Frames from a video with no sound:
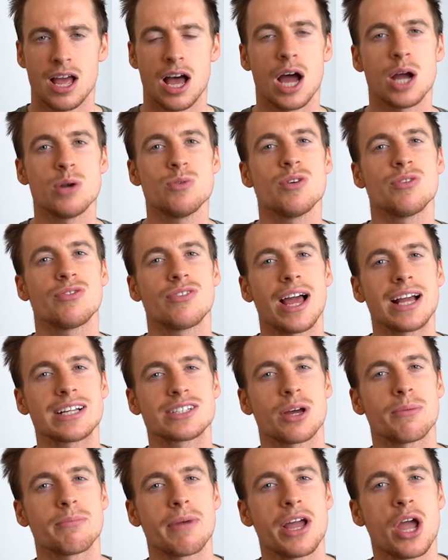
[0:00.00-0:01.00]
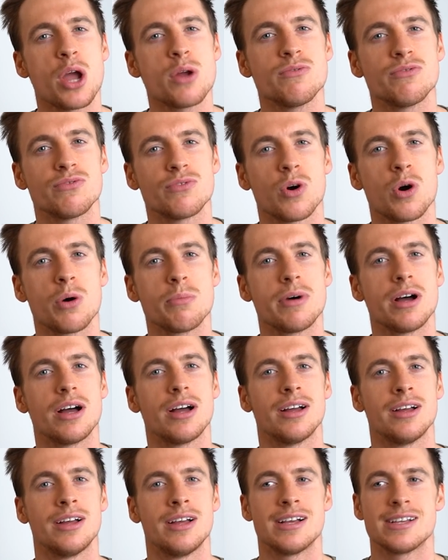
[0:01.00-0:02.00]
I reflect on my own
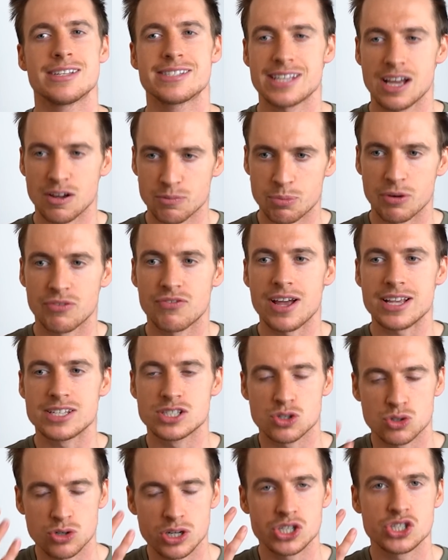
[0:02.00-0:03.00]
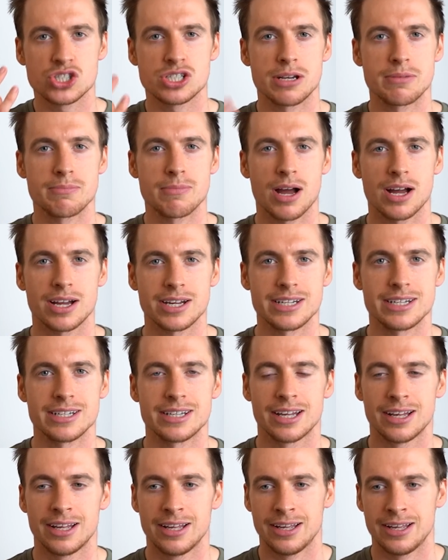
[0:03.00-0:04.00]
former self-professed Christian mind
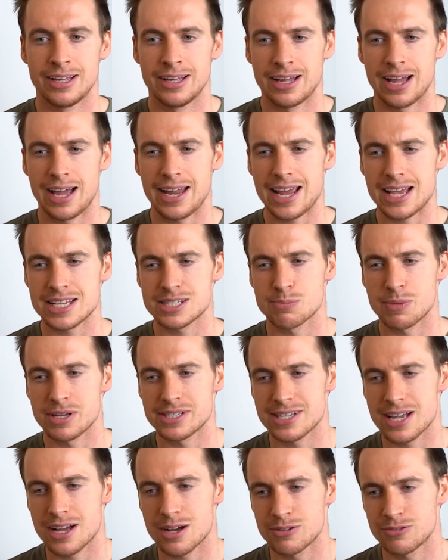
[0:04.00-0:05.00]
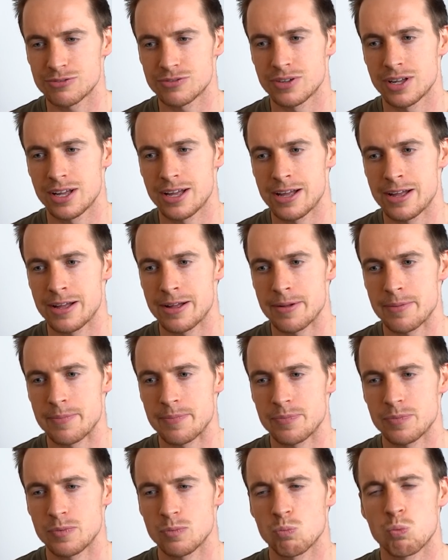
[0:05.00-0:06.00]
and ask myself,
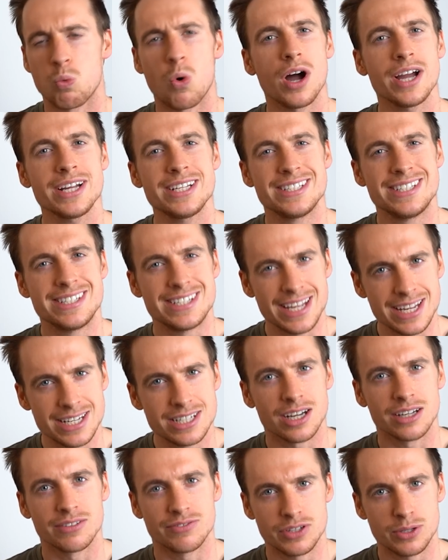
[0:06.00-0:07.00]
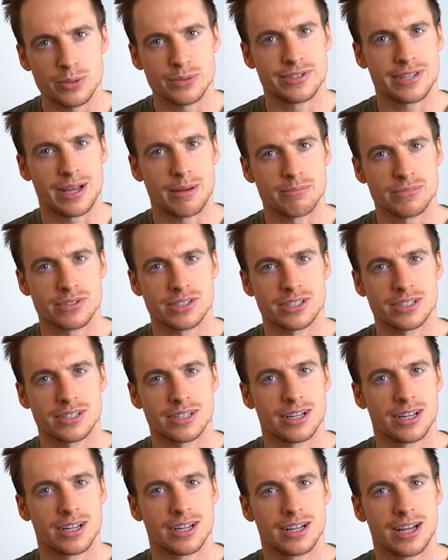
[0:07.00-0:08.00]
why did I view
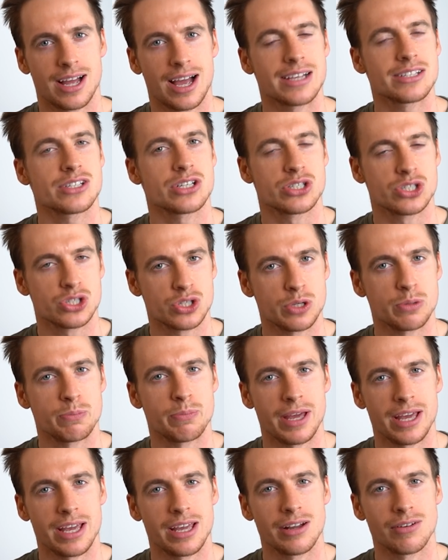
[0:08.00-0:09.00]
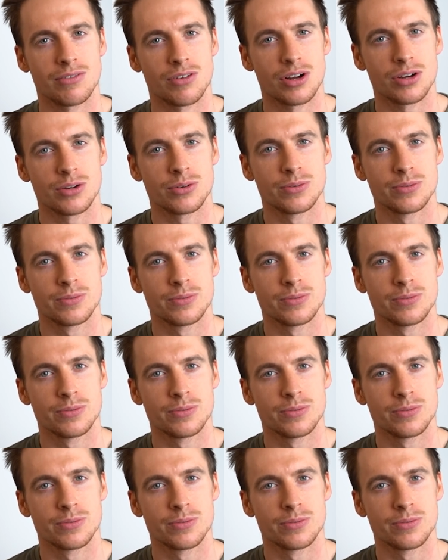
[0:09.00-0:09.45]
Samson as a superhero?